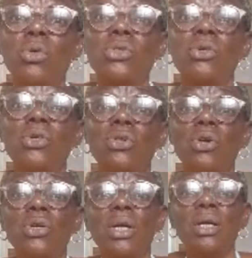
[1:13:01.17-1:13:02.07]
going
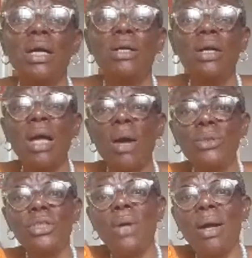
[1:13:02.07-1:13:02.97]
on, I
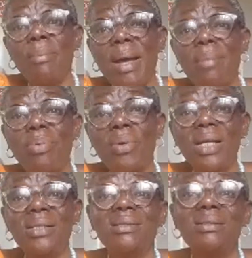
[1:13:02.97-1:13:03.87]
would go and buy
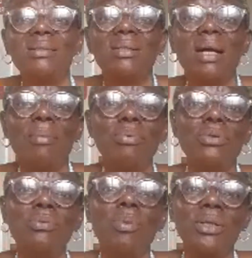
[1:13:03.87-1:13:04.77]
bread and
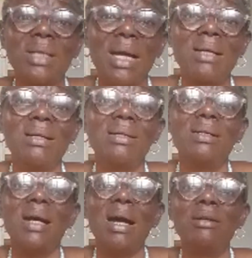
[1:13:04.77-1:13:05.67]
put butter
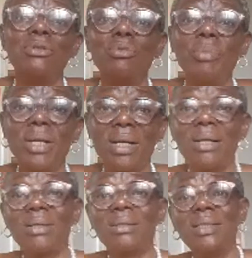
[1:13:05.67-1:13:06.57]
and do
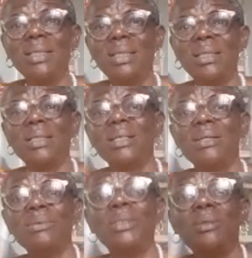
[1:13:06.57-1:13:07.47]
milk thick with